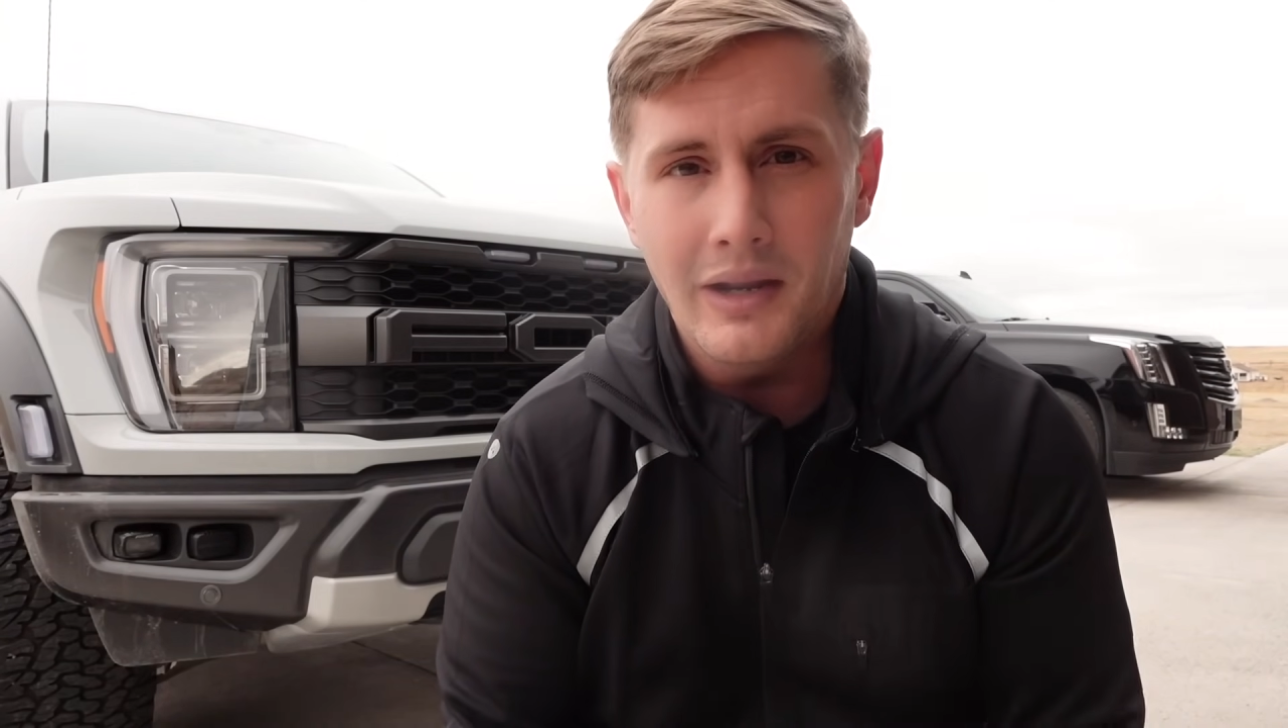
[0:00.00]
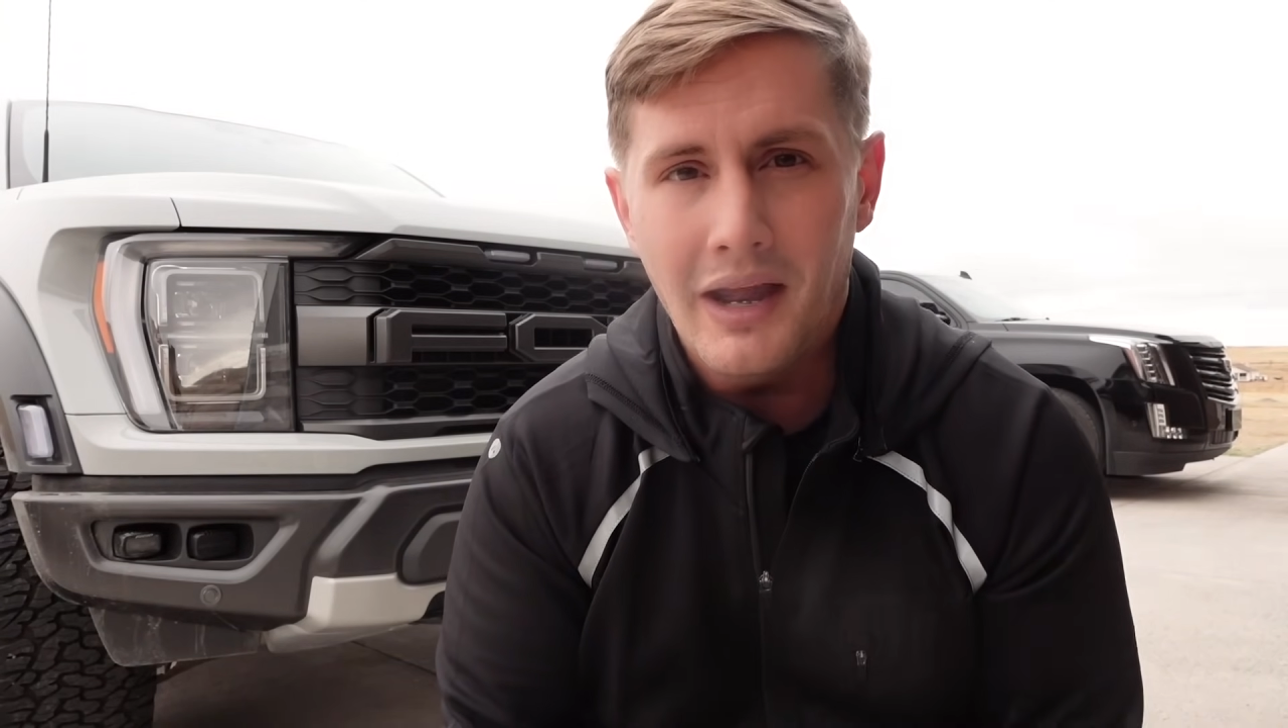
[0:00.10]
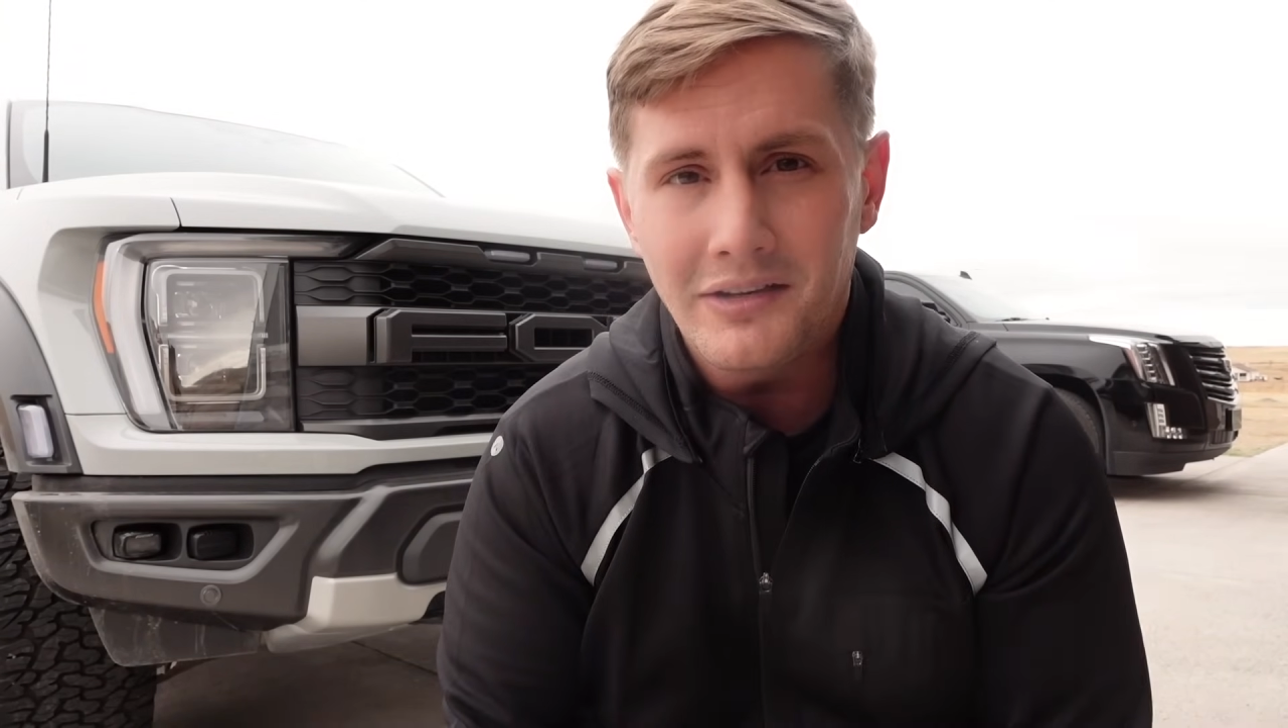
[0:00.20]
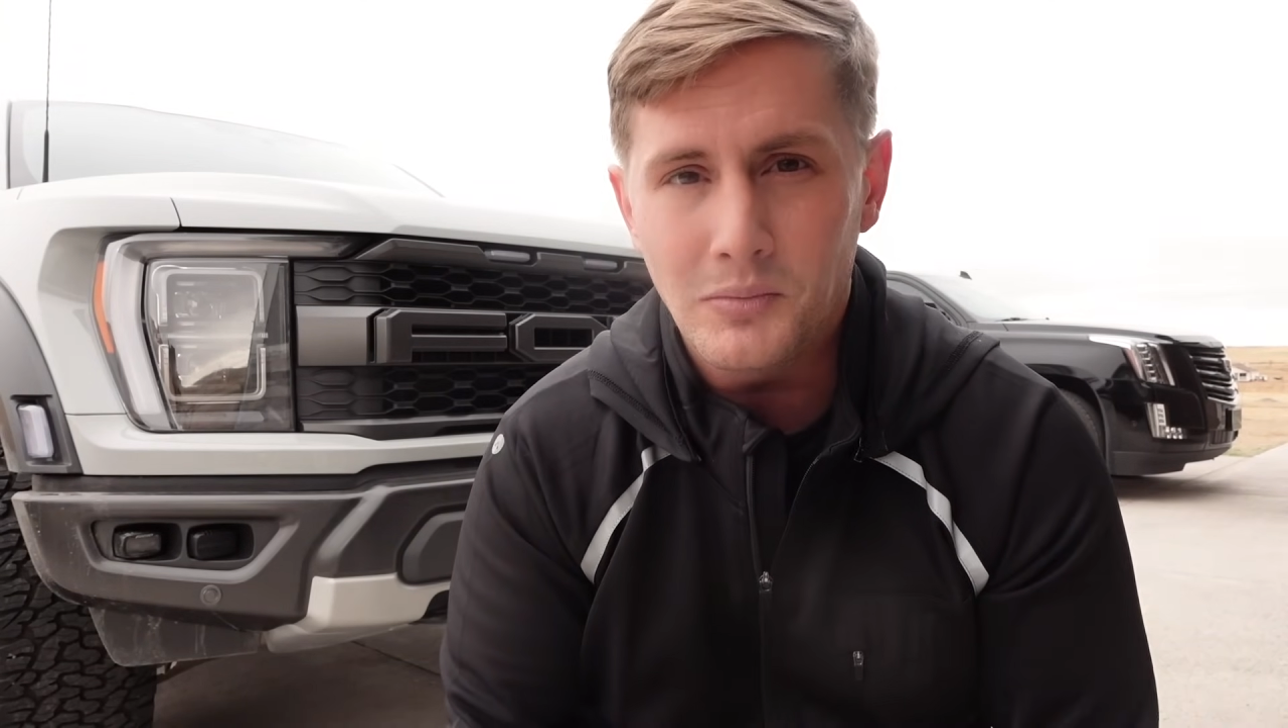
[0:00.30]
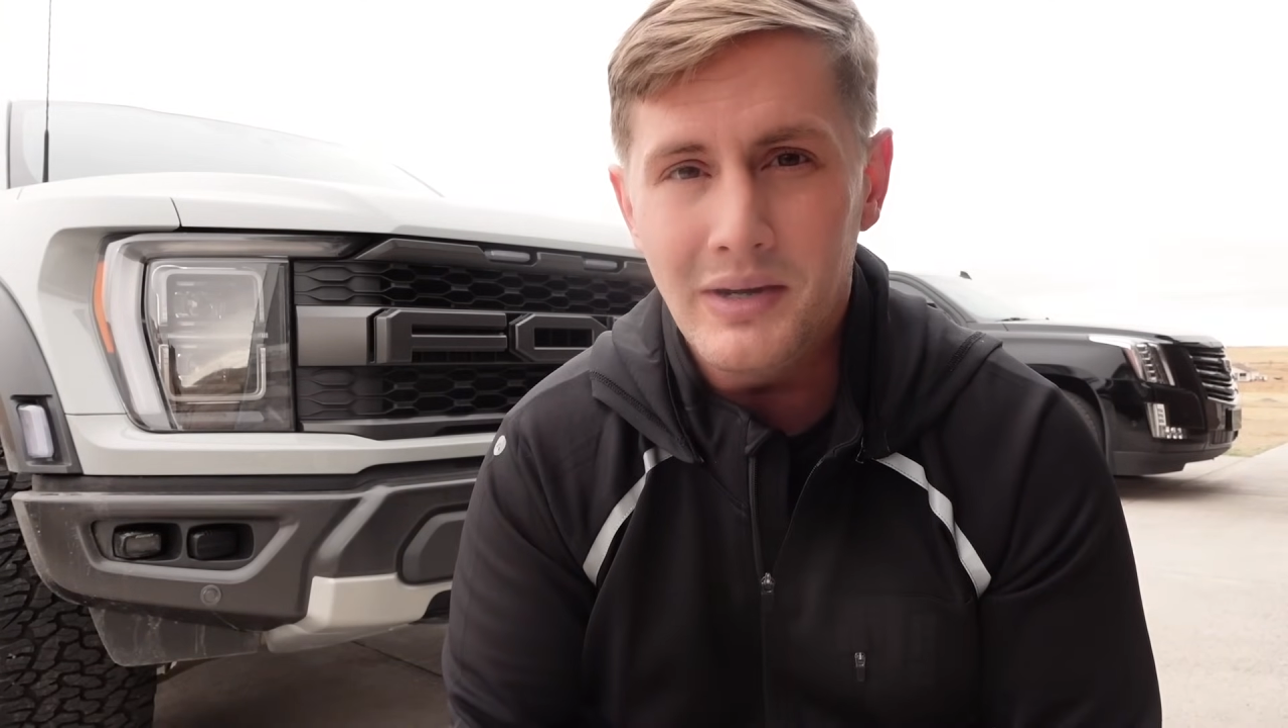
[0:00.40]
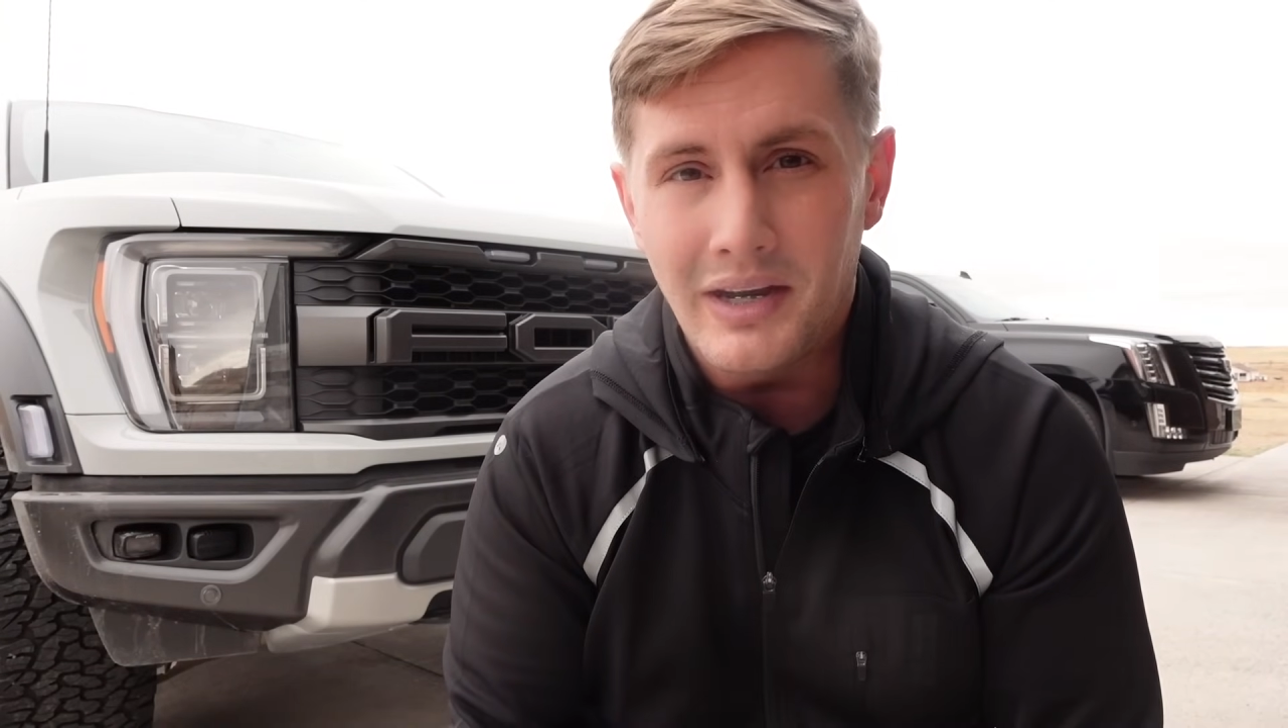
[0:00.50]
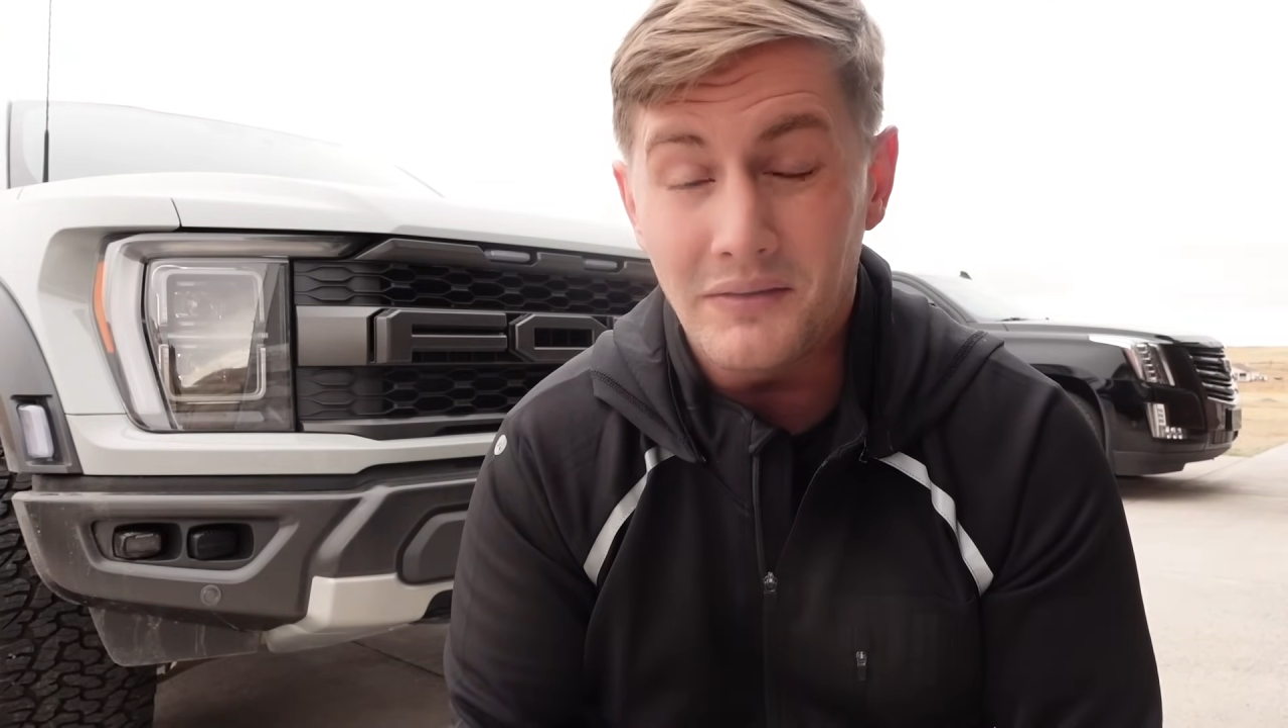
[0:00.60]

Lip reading: last week,